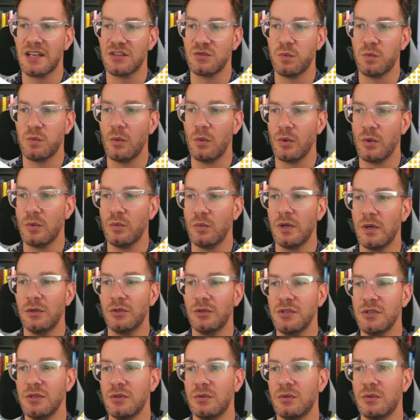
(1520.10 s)
what we will
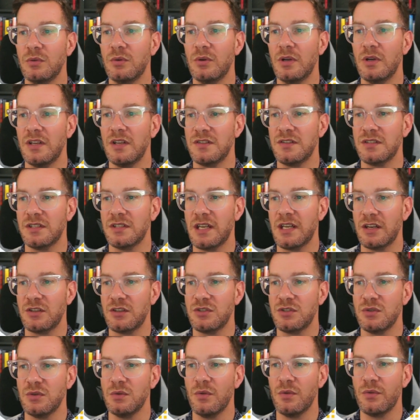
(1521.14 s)
do is get
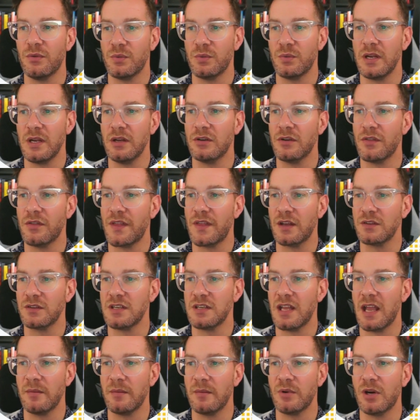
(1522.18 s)
to 300,000
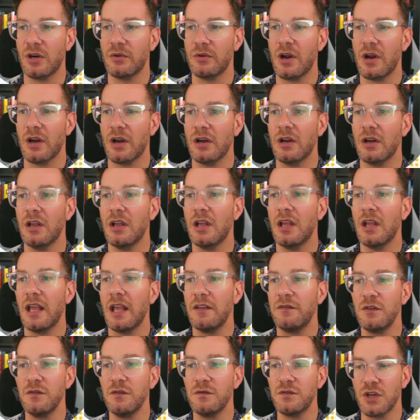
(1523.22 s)
MRR.
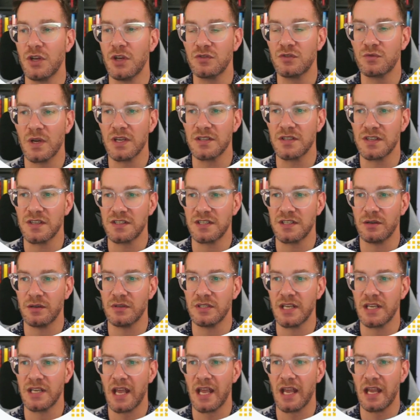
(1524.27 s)
If you've just raised a Series
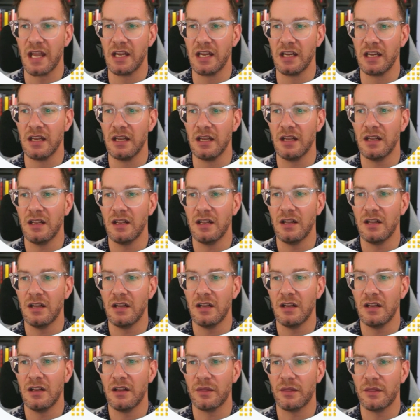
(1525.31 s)
A,
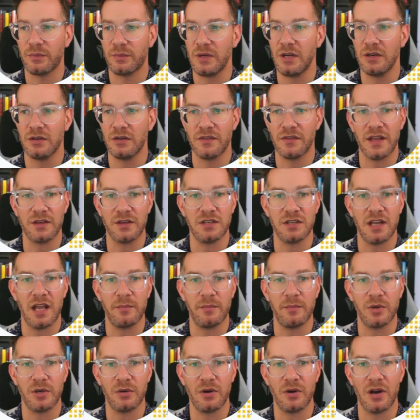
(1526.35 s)
300,000
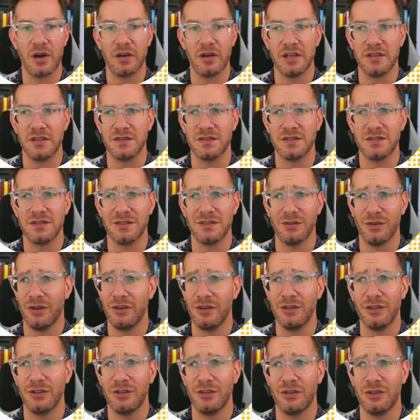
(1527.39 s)
MRR is not
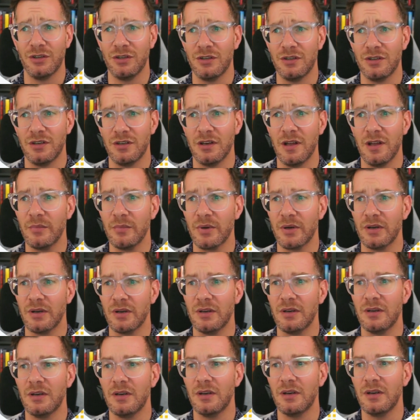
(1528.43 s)
a good number.
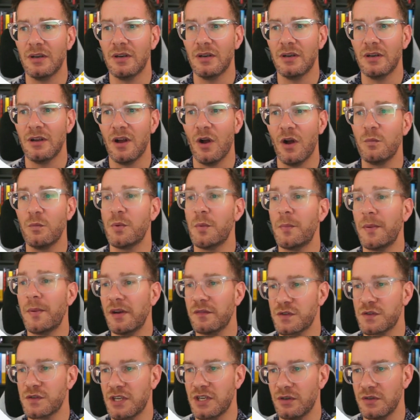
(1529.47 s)
Oh, prepare
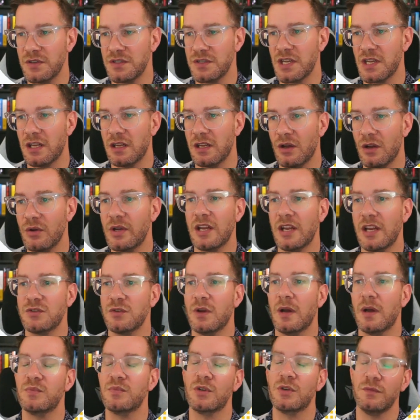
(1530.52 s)
for Series A. Okay, so
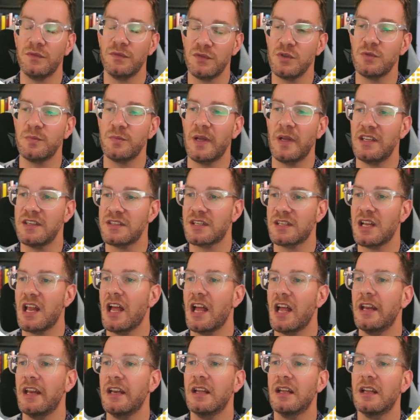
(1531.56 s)
I'm confused by this
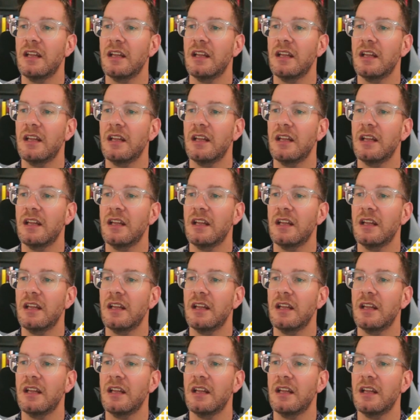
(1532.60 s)
slide.